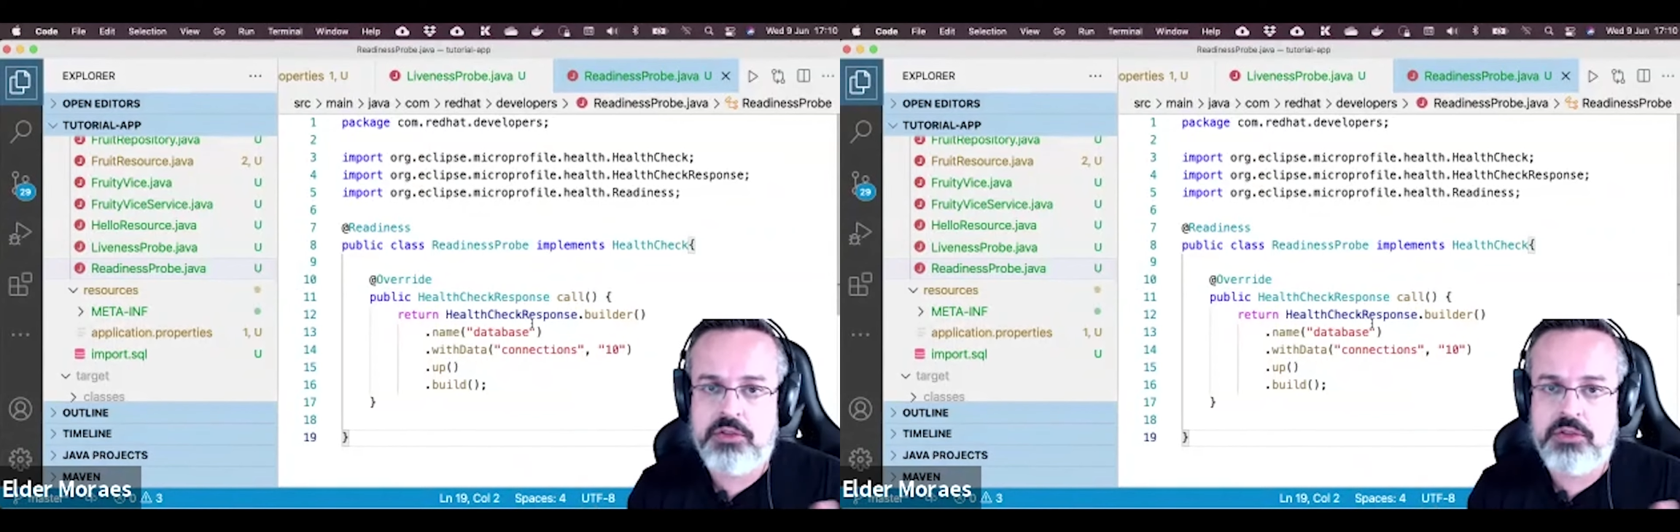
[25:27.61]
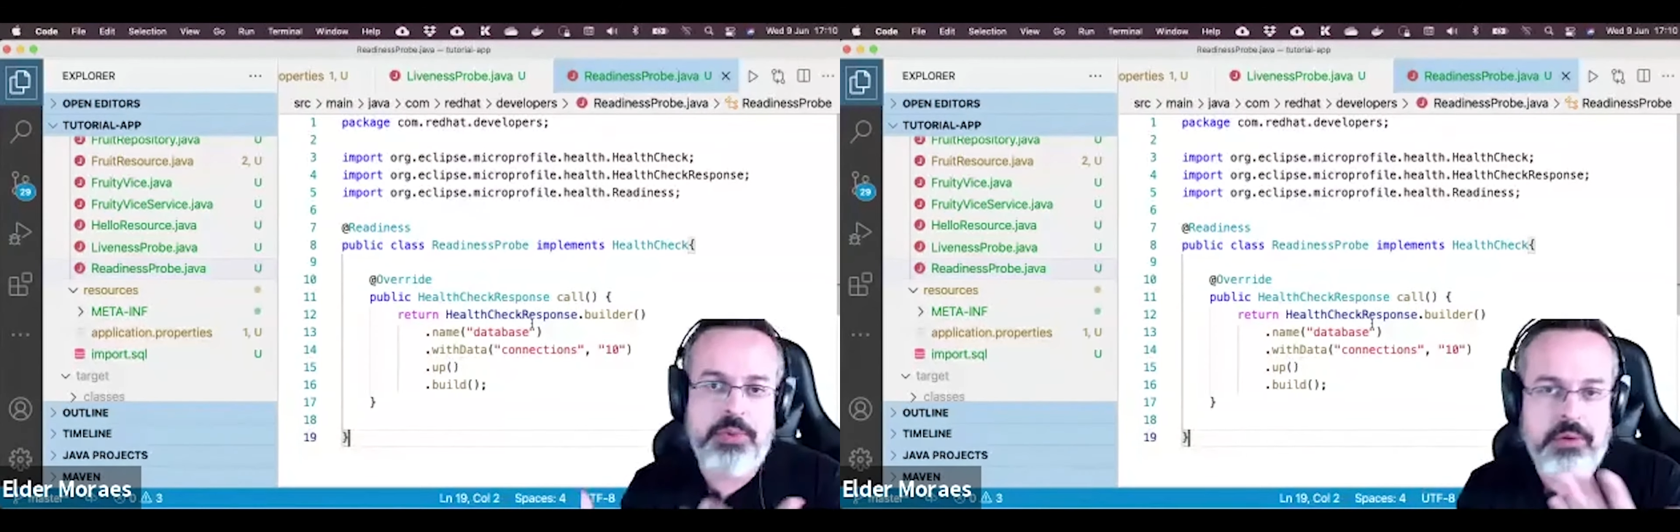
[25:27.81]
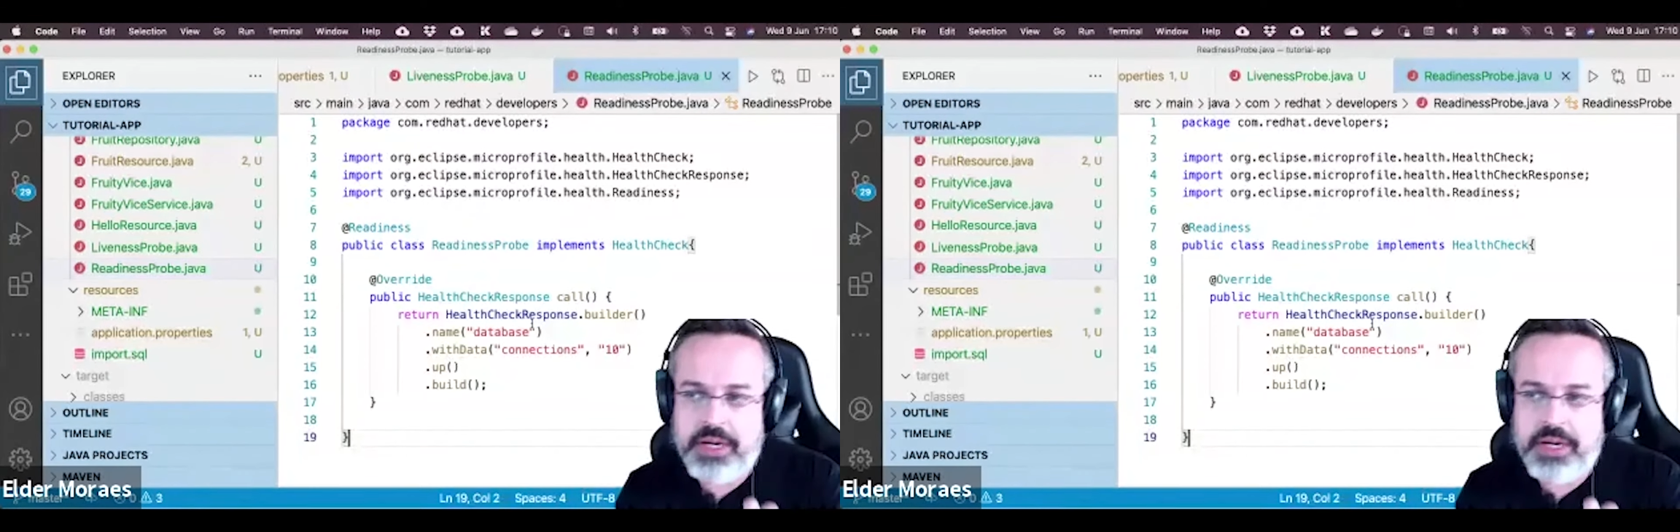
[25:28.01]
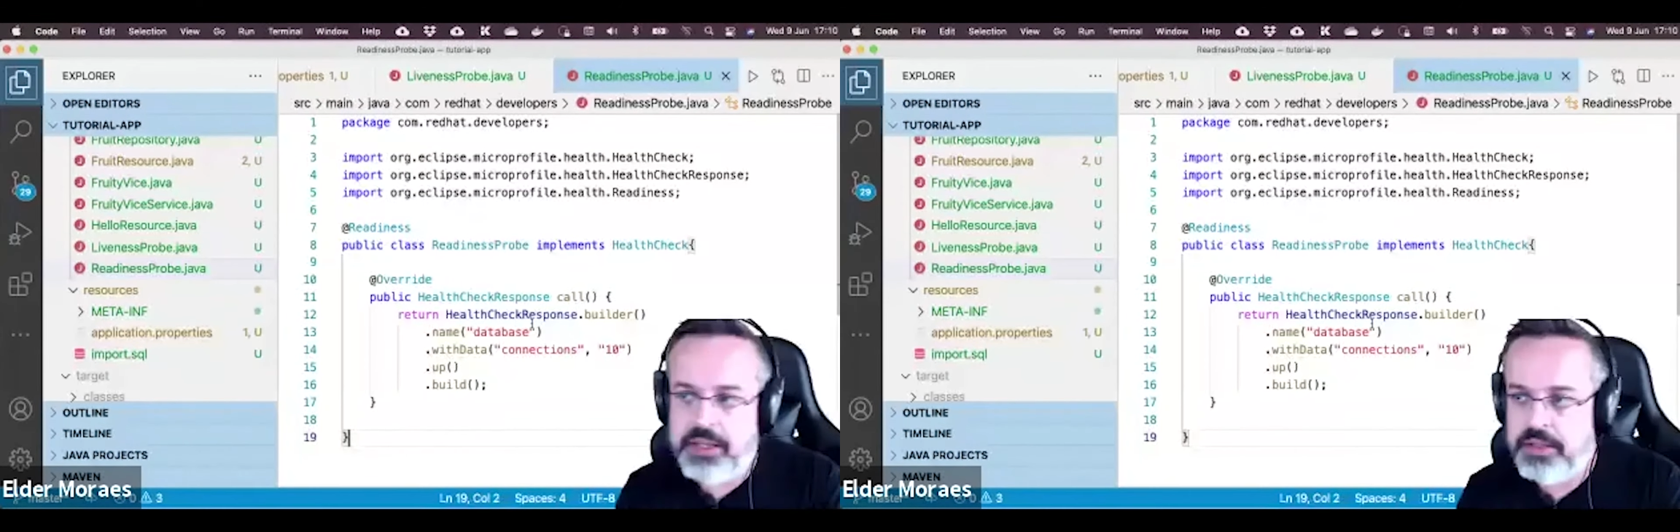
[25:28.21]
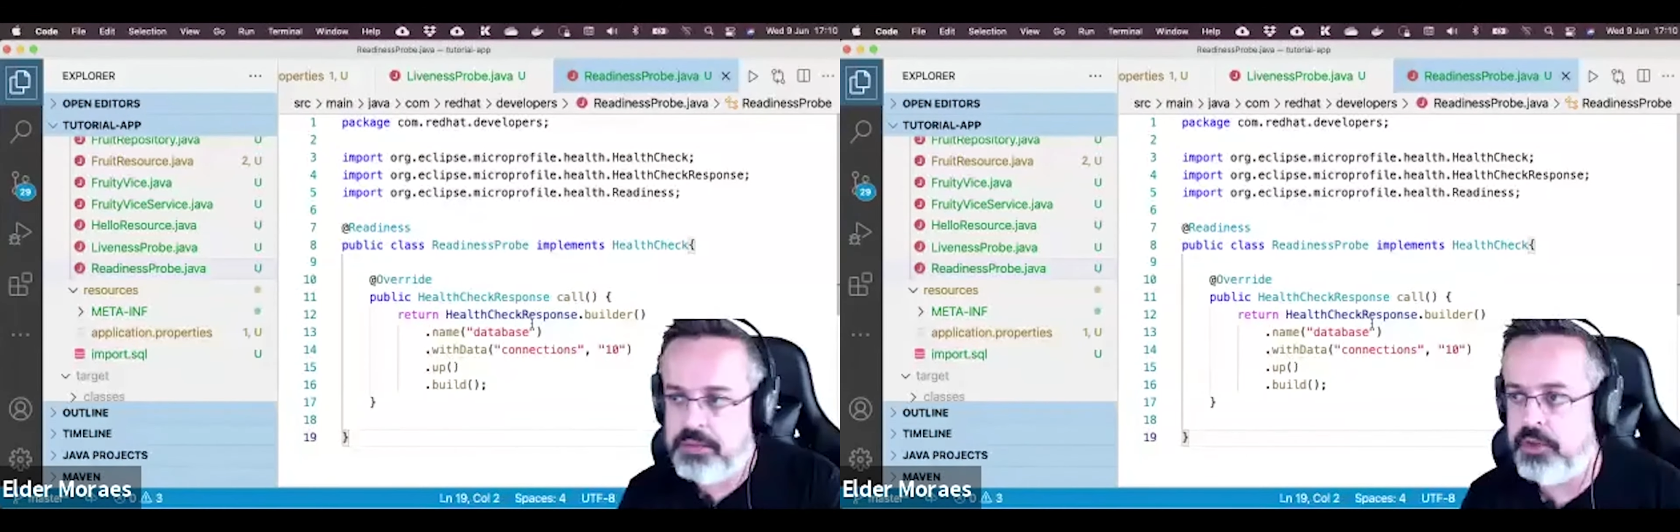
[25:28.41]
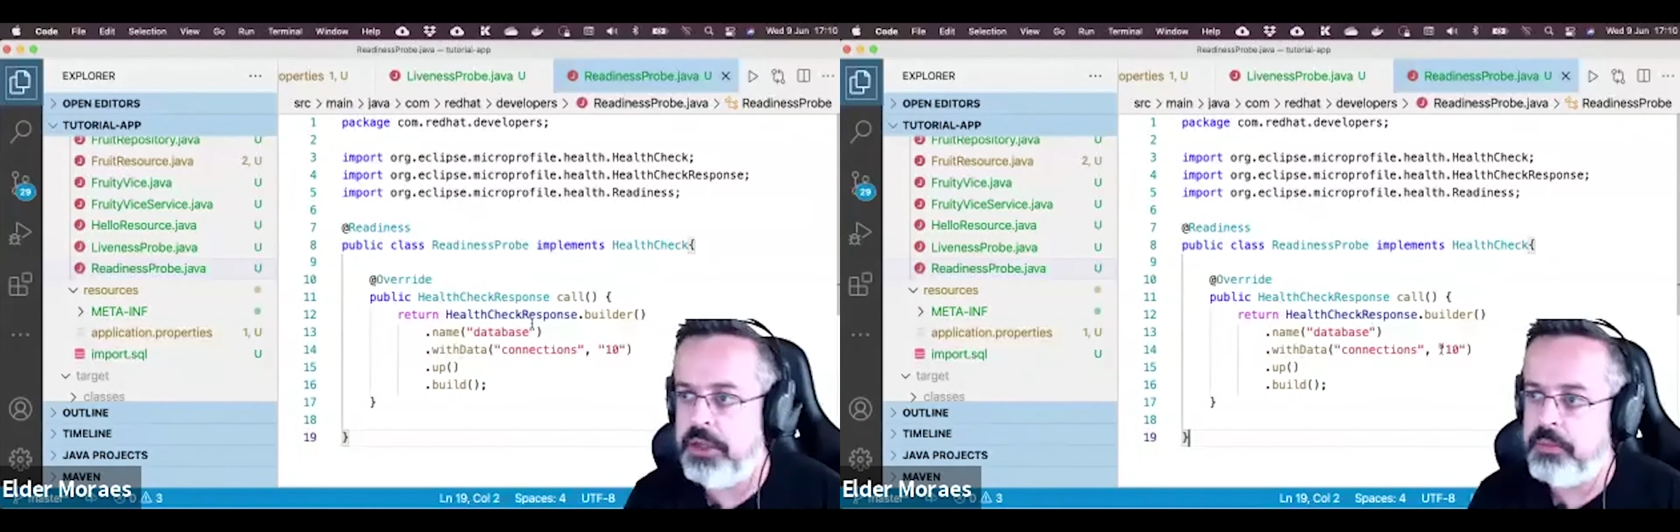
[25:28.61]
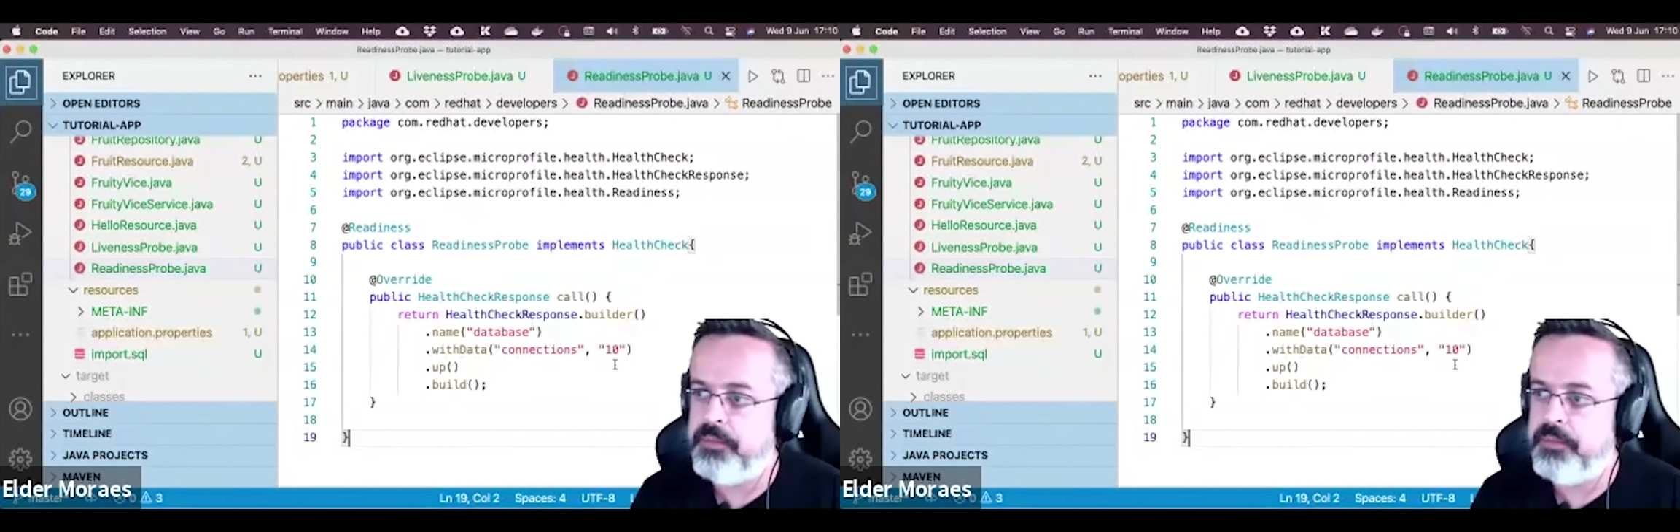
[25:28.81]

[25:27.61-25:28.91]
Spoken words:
to be ready, okay?